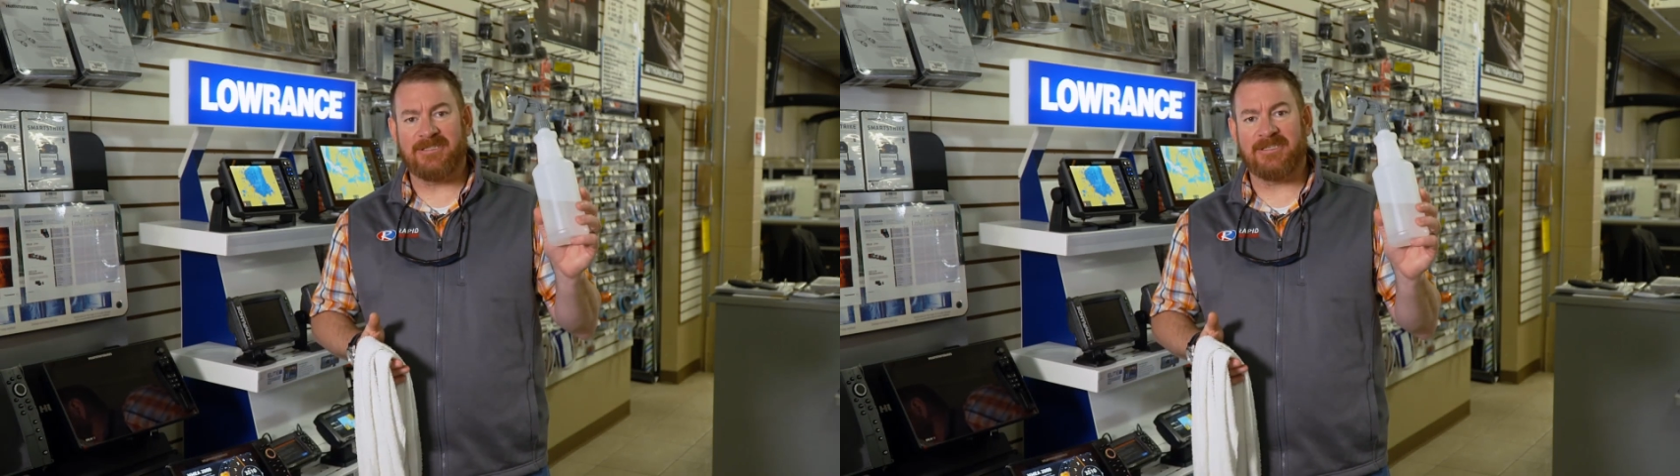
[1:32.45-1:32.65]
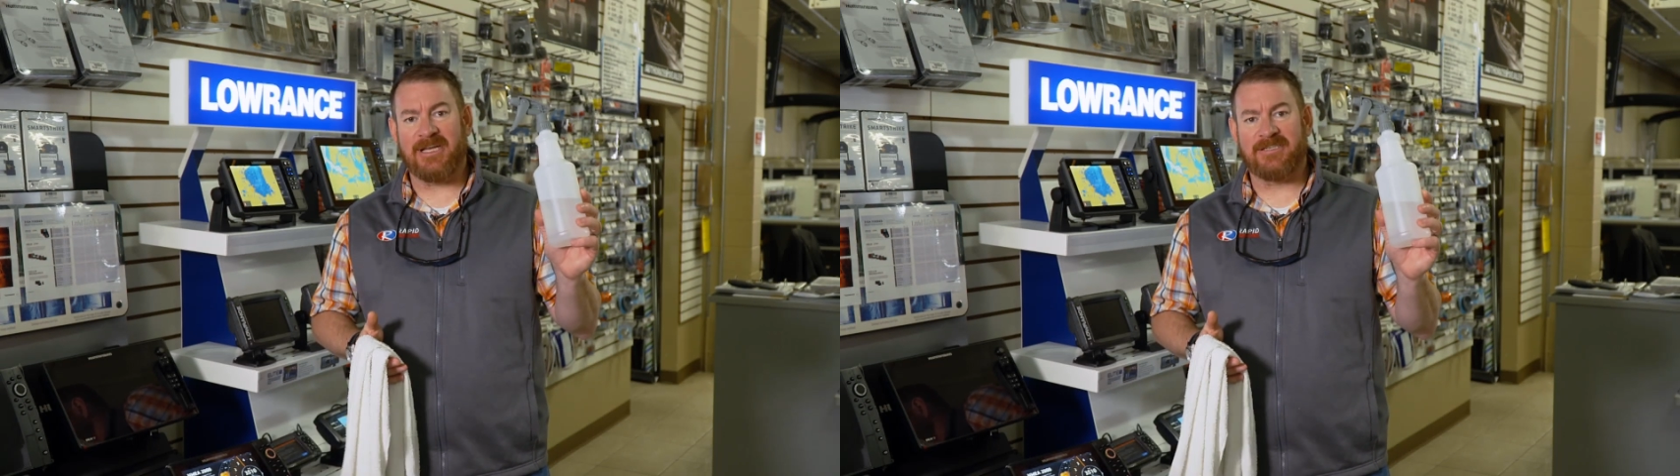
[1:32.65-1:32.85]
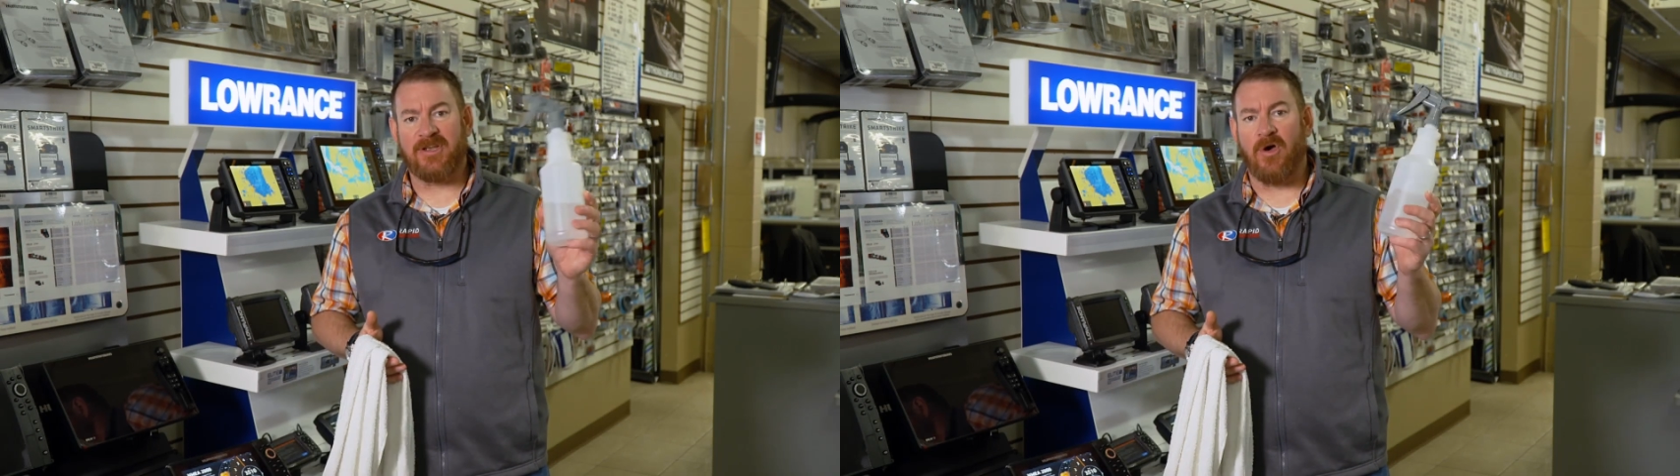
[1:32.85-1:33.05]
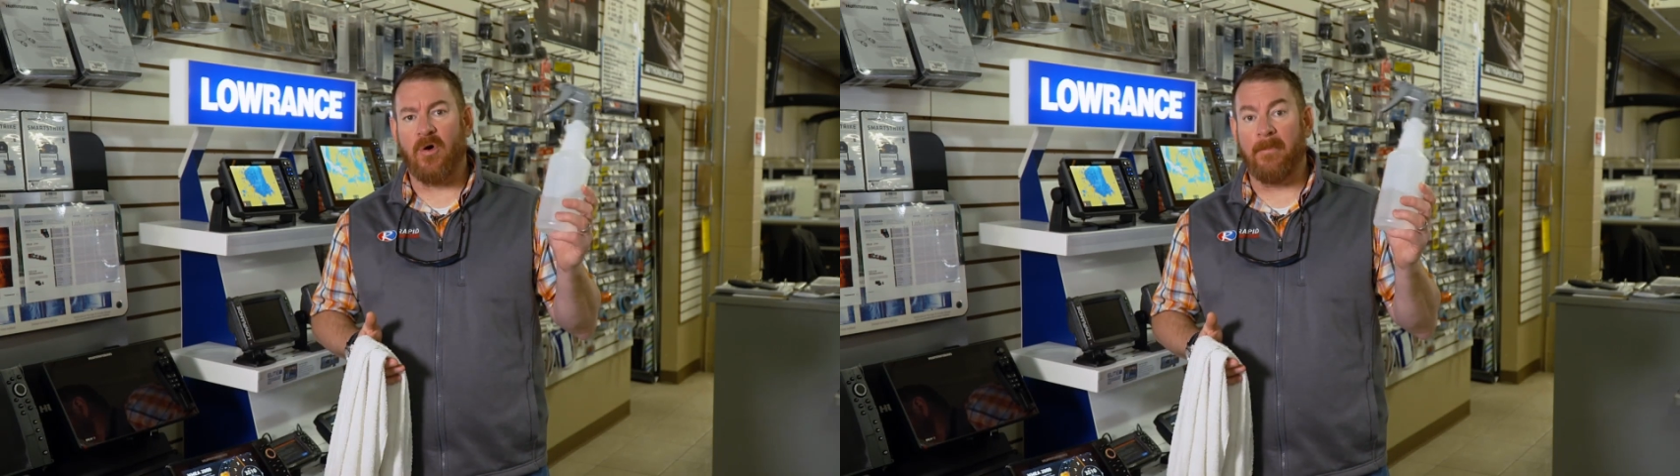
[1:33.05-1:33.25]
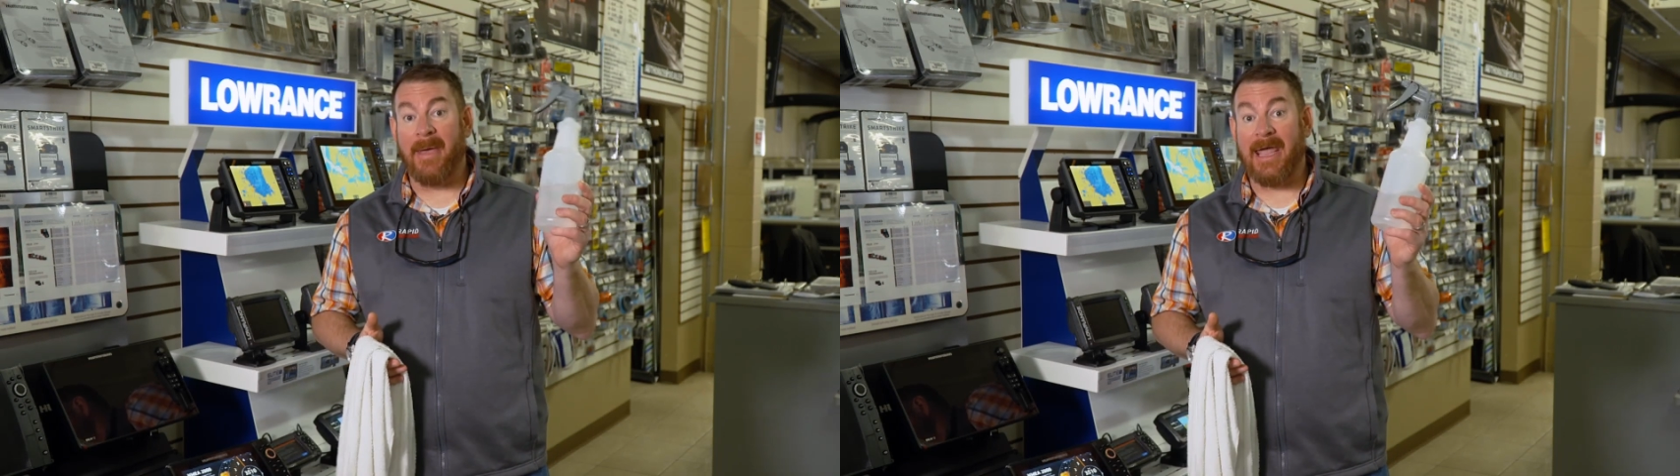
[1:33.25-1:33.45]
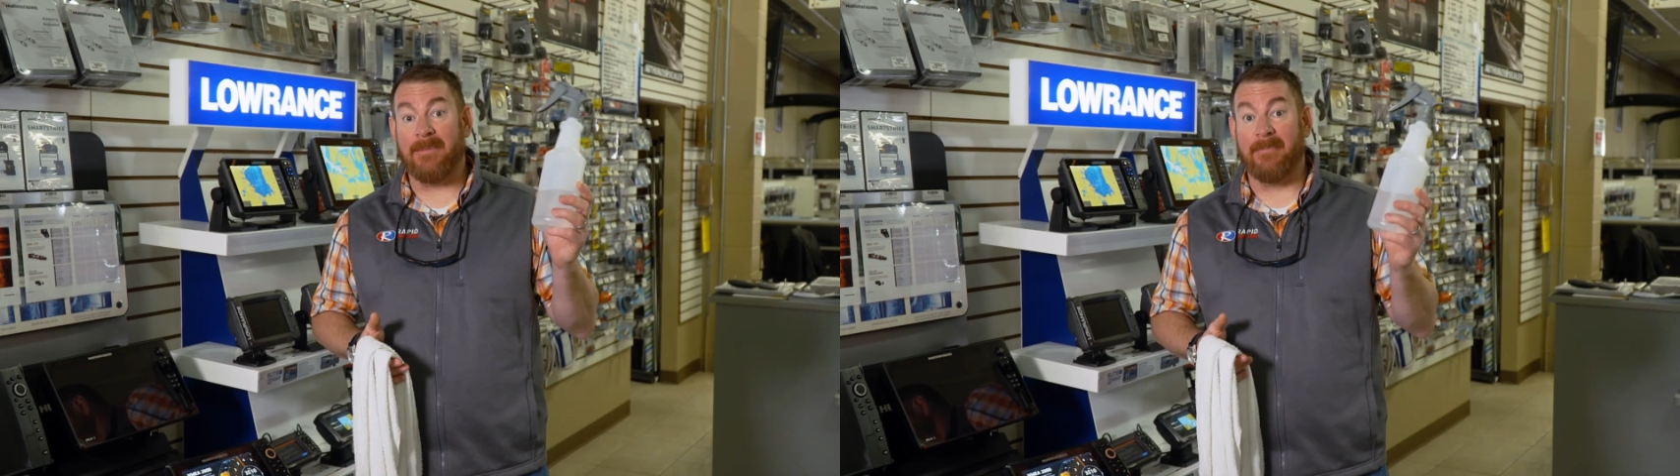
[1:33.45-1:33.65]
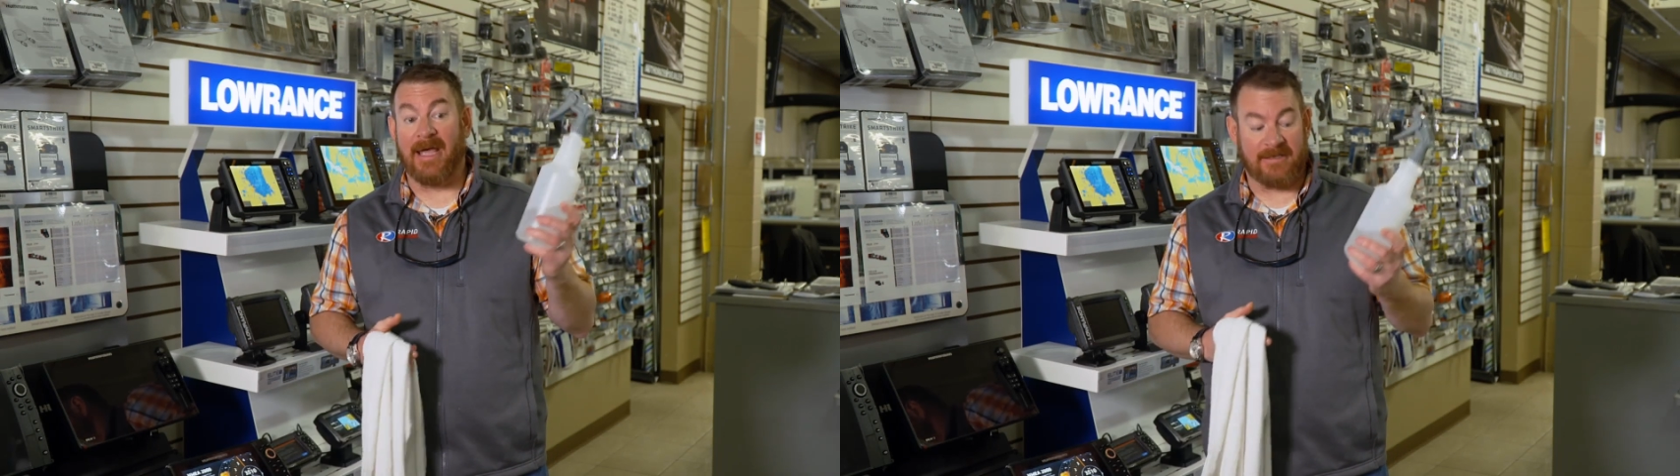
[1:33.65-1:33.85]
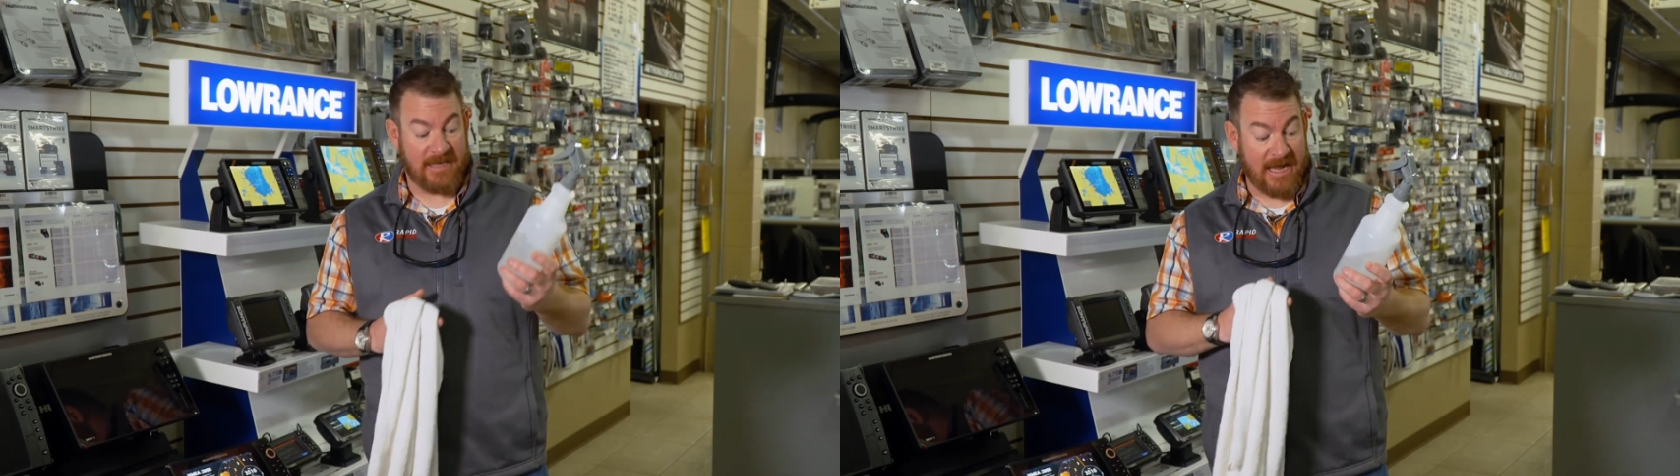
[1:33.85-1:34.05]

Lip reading: suggest a homemade mix.